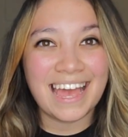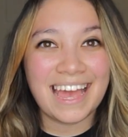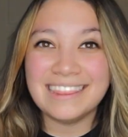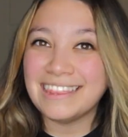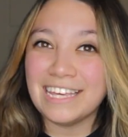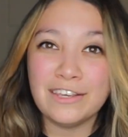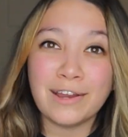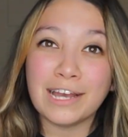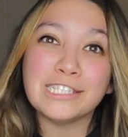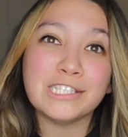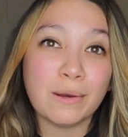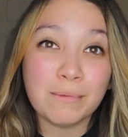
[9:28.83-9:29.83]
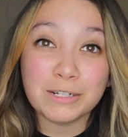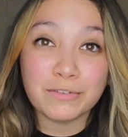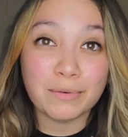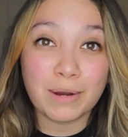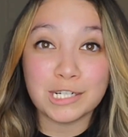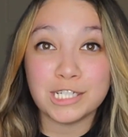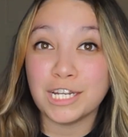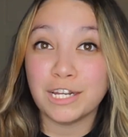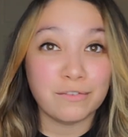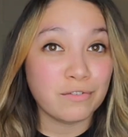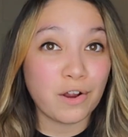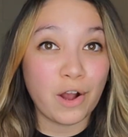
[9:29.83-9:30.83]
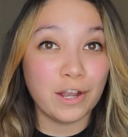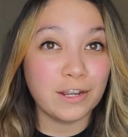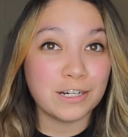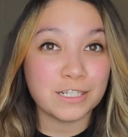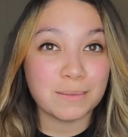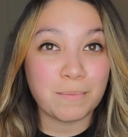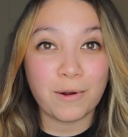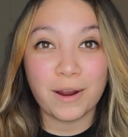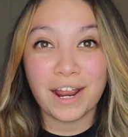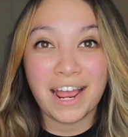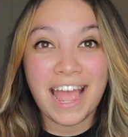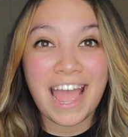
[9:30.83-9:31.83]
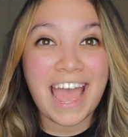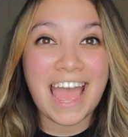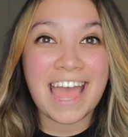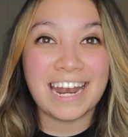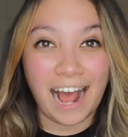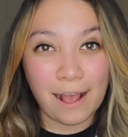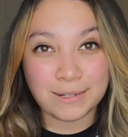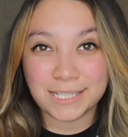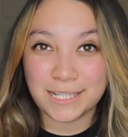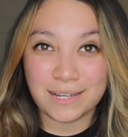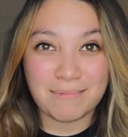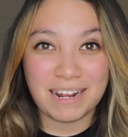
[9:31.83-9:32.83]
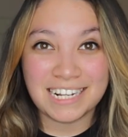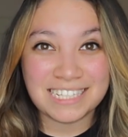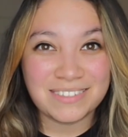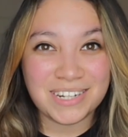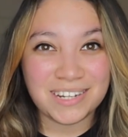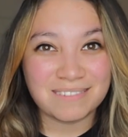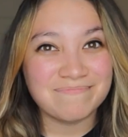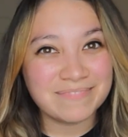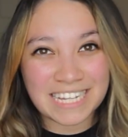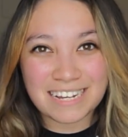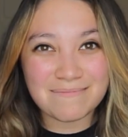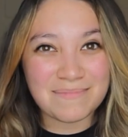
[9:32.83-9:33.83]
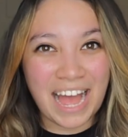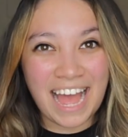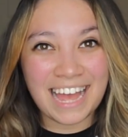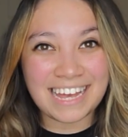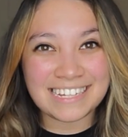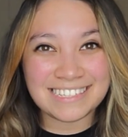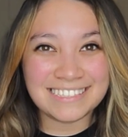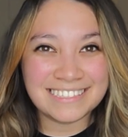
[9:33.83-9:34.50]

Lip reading: And thank you guys so much for watching and for all your support, and I will see you in my next video. Bye!